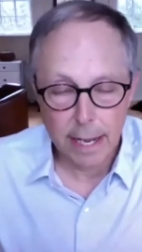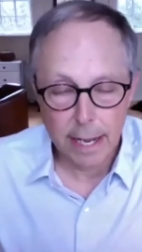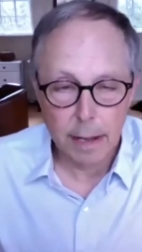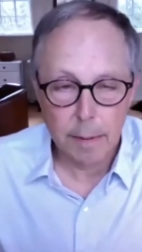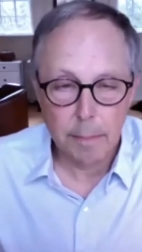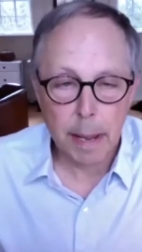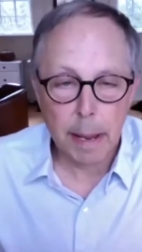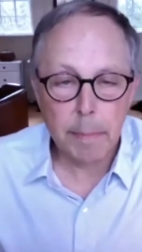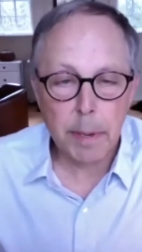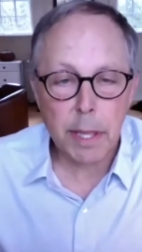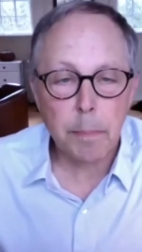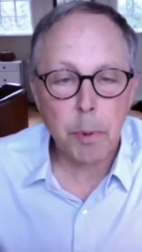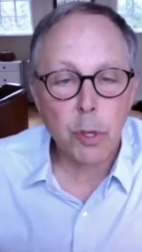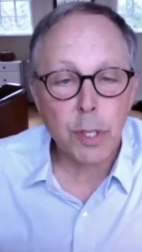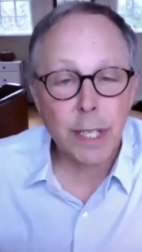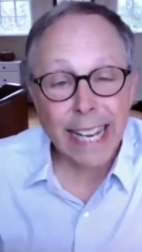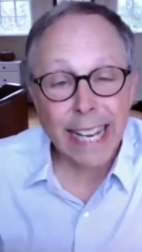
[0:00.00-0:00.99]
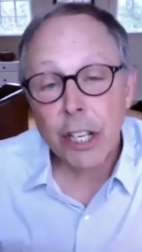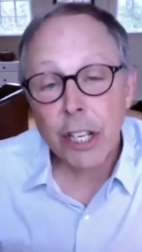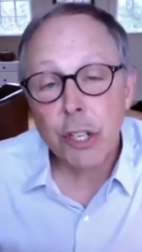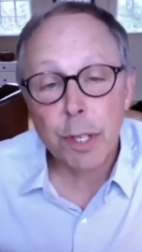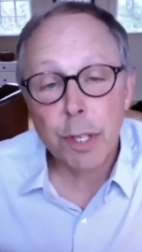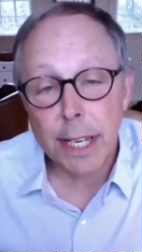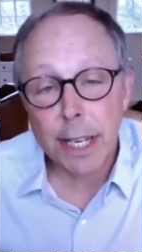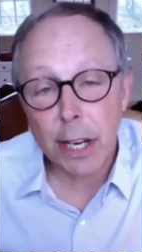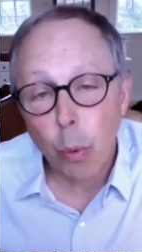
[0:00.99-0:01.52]
Maybe the most
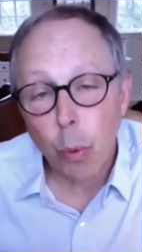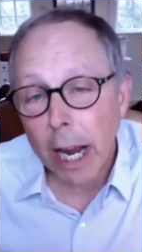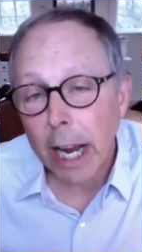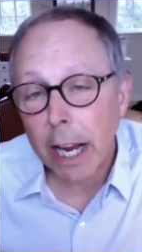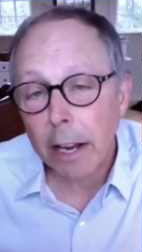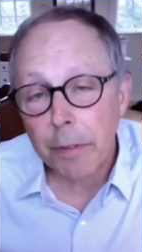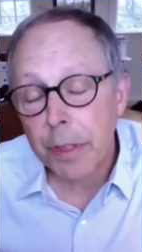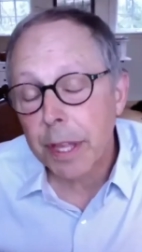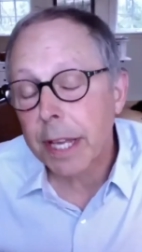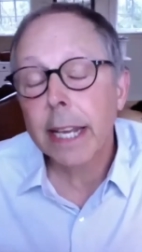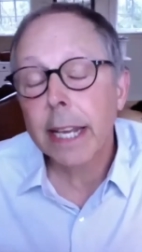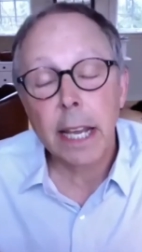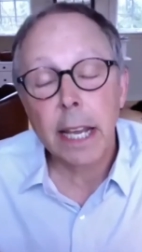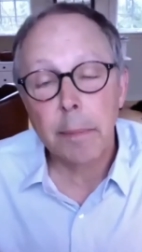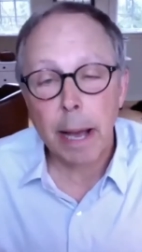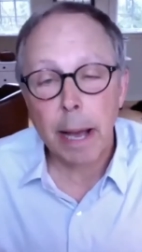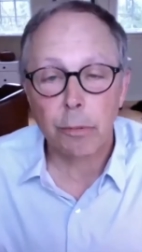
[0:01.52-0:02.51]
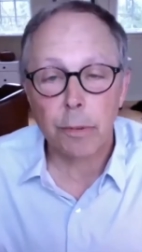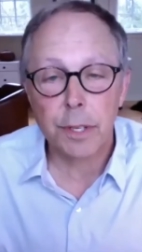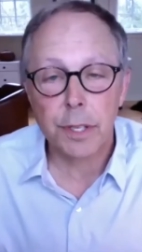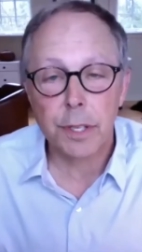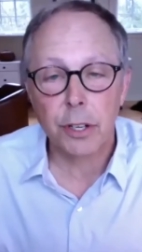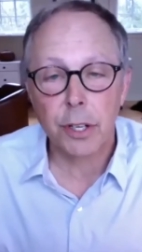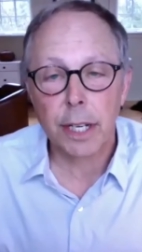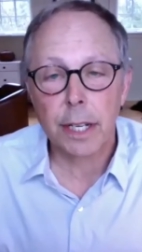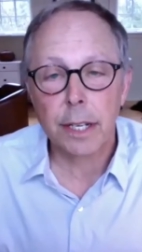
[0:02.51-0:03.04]
interesting way of thinking about
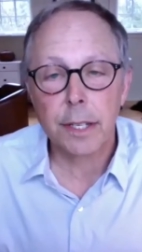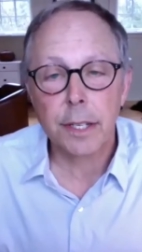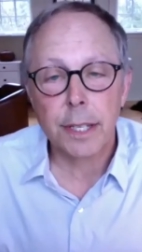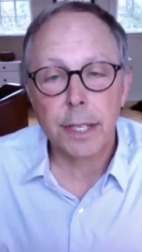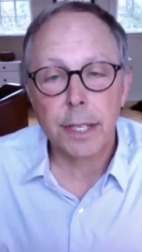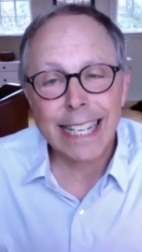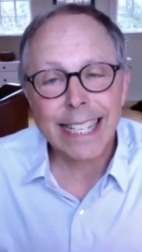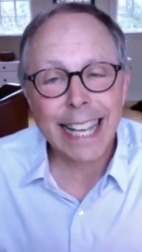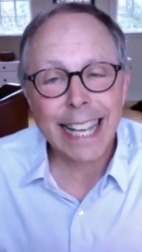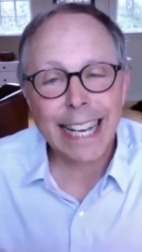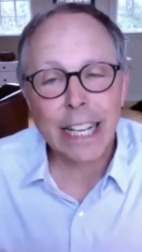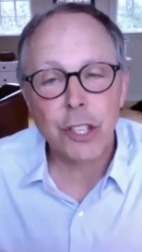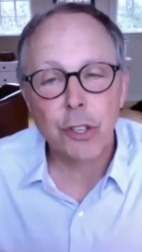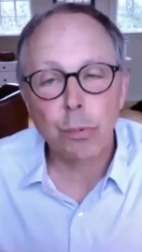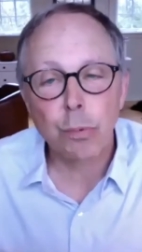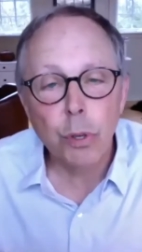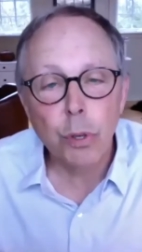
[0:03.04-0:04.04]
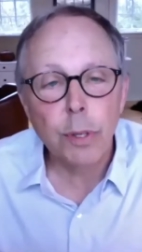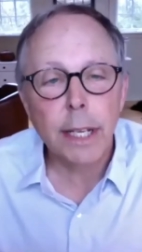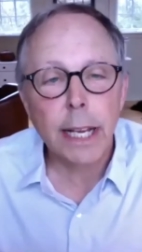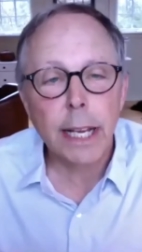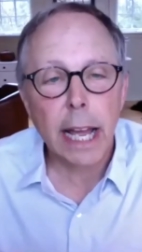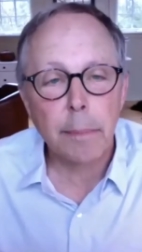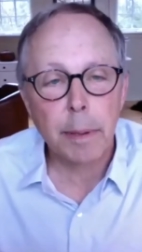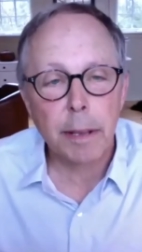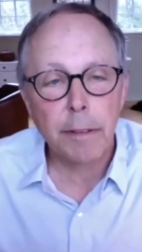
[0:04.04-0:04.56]
resilience is that its root can
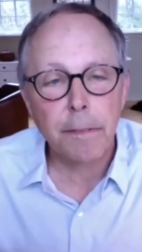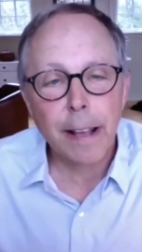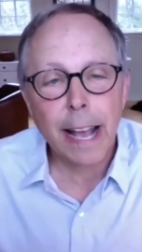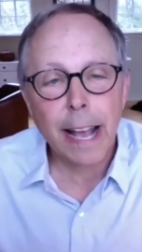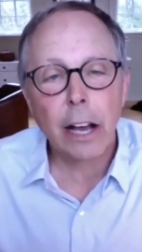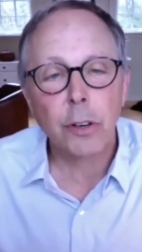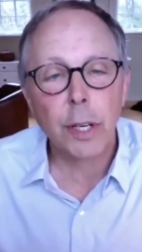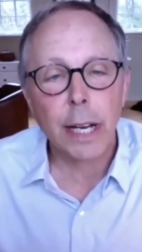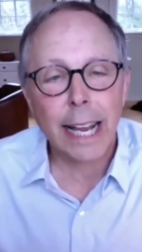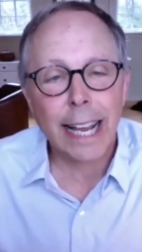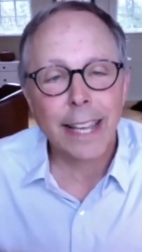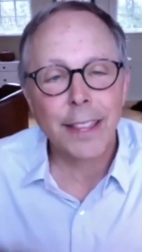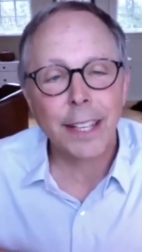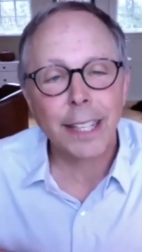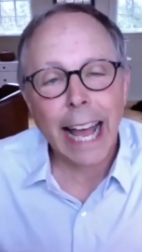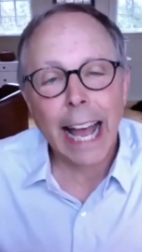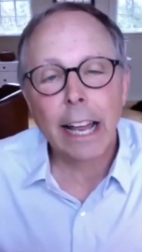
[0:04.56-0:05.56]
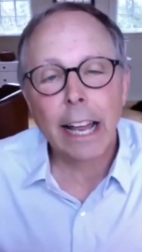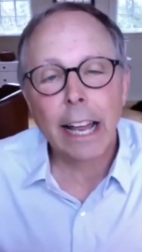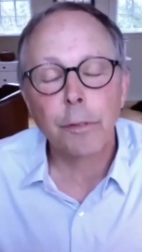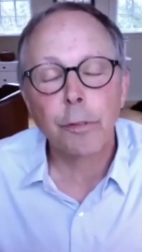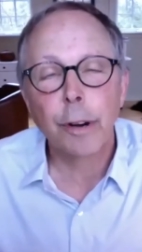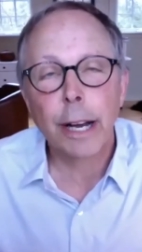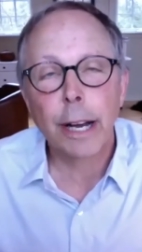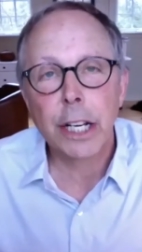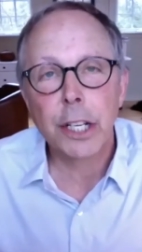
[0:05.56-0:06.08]
be found in the Latin
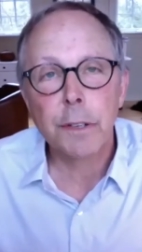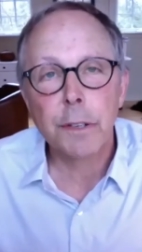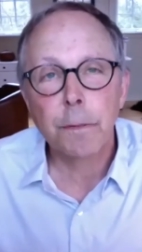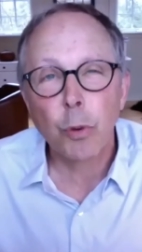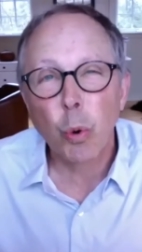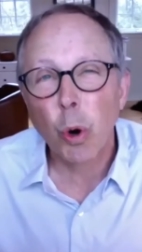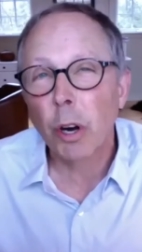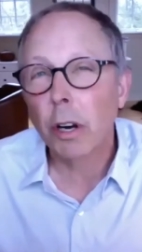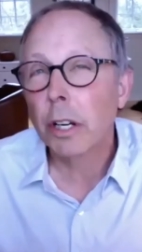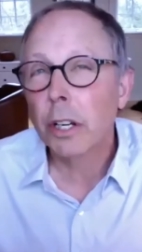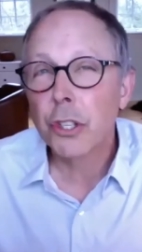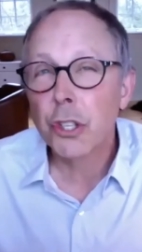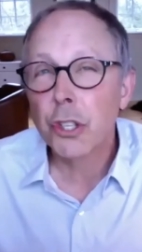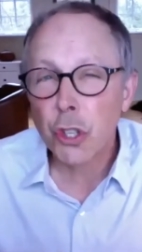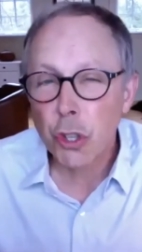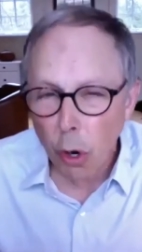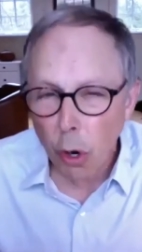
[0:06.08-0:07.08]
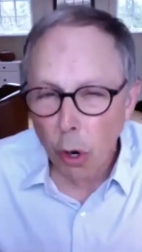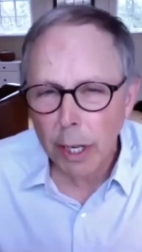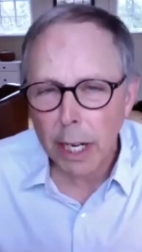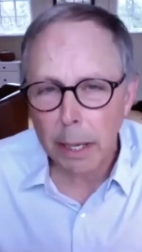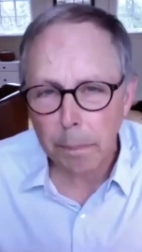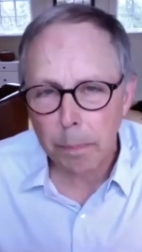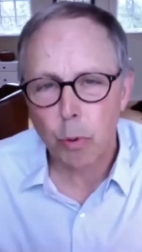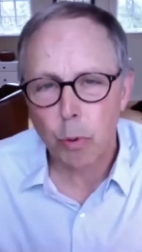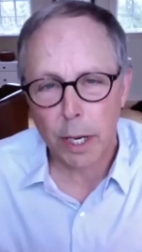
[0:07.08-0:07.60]
phrase for starting
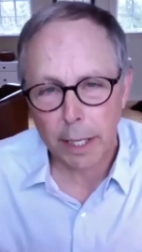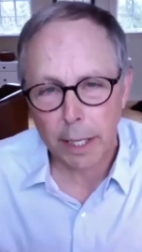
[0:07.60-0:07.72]
point.